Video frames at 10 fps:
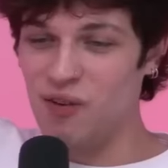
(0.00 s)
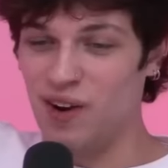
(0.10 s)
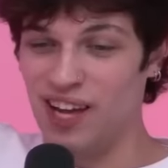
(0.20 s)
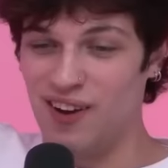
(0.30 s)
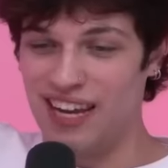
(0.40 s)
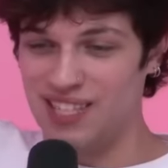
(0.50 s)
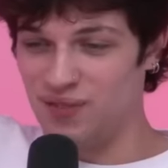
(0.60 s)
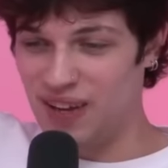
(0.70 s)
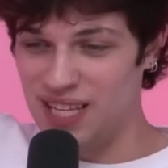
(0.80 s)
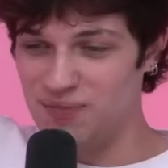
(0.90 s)
the world. Oh, he has
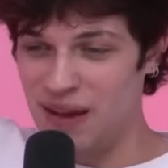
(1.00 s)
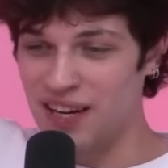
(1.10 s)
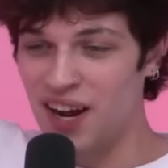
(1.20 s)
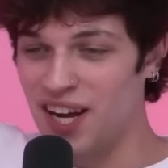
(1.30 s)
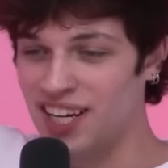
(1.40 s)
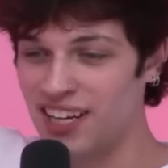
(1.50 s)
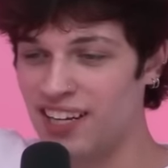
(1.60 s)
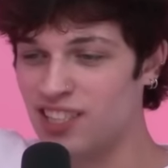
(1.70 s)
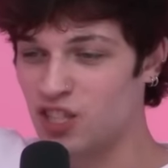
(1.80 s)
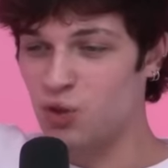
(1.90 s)
face paint on.
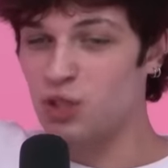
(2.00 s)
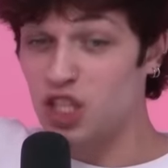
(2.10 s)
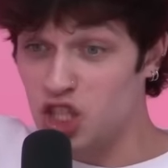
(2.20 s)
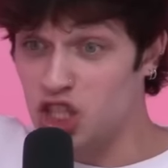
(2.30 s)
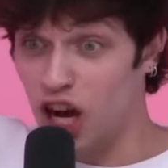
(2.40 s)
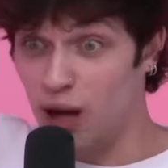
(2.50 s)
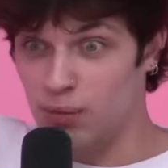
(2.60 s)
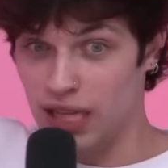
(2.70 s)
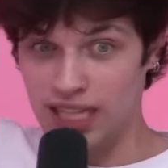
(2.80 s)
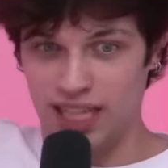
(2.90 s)
She's like, who's this
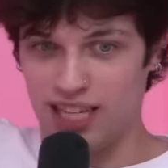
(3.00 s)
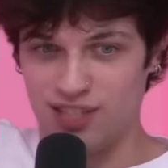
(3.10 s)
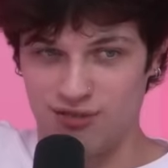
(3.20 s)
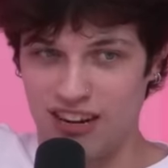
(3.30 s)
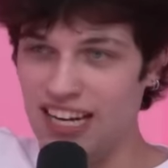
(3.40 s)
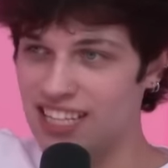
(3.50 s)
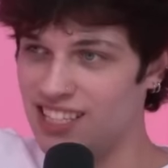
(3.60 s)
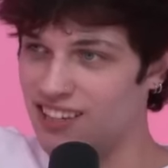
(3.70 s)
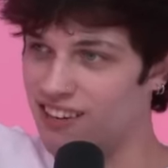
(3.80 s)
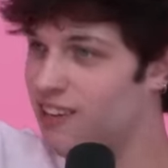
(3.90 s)
goblin that just ran? I
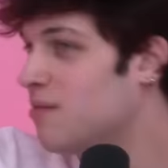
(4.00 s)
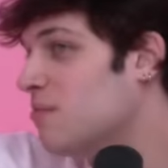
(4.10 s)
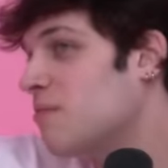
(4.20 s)
wouldn't,